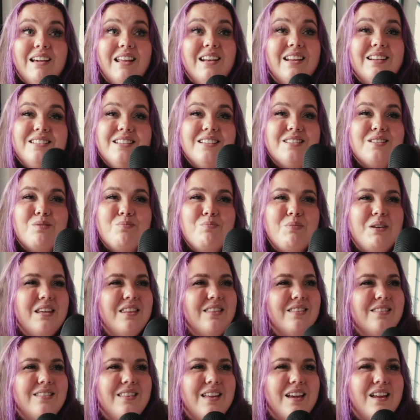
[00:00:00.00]
And it doesn't
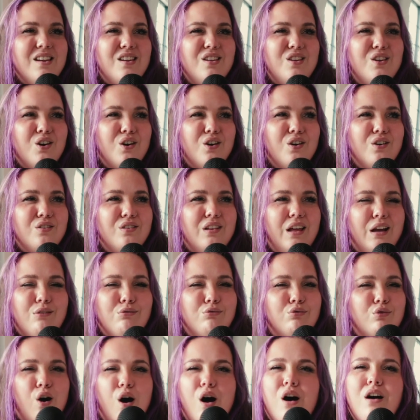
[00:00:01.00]
mean that you're like
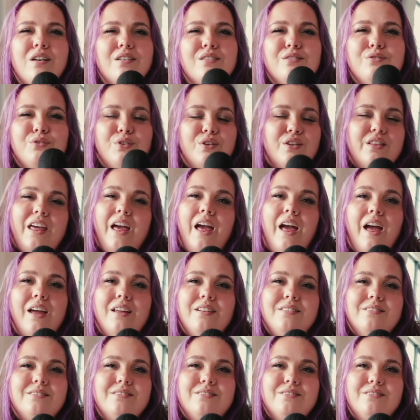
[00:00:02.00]
wrong for
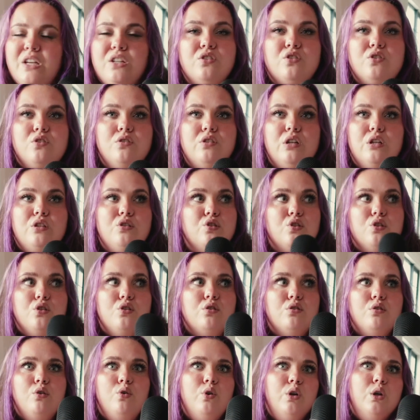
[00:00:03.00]
that. It's
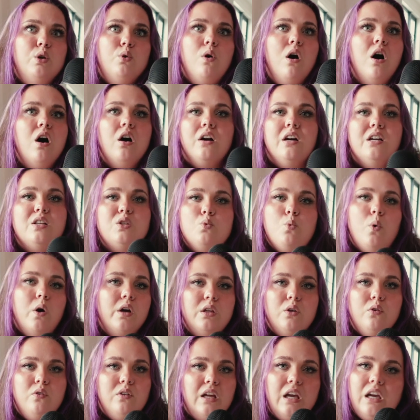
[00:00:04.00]
just who you are. It's
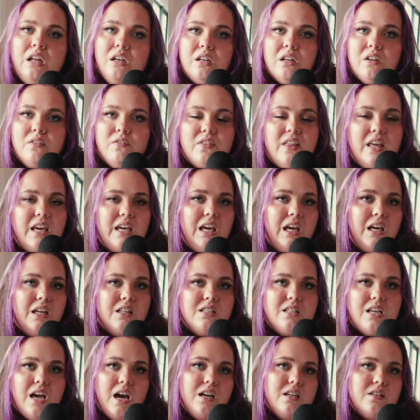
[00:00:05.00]
what you need. And if they
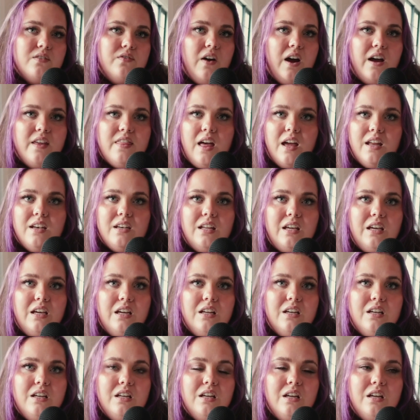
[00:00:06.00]
can't satisfy that
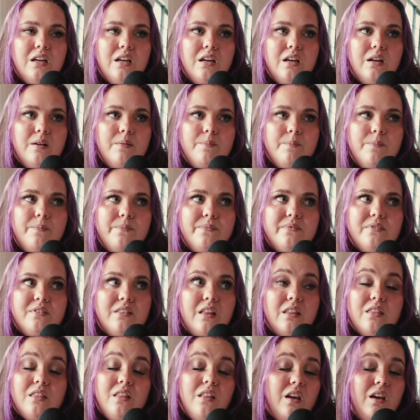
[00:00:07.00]
need,
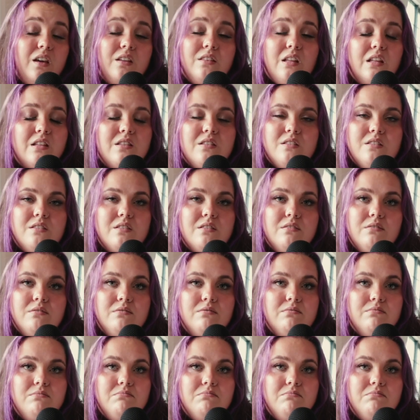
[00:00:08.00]
then like that's